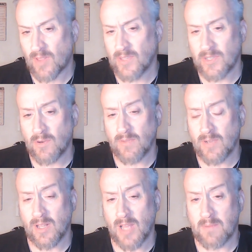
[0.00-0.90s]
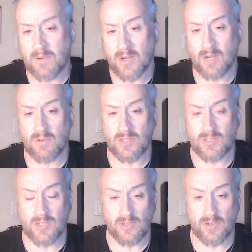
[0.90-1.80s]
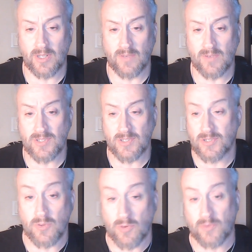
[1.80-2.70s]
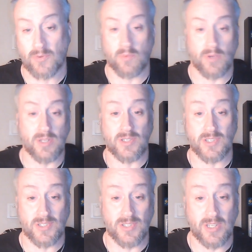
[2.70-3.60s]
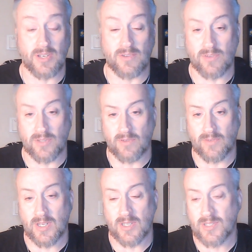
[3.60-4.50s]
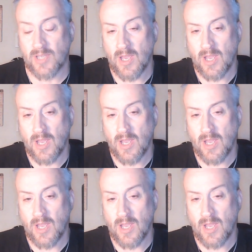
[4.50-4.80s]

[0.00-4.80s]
that don't even collaborate with each other and give us the two or three witnesses needed for the events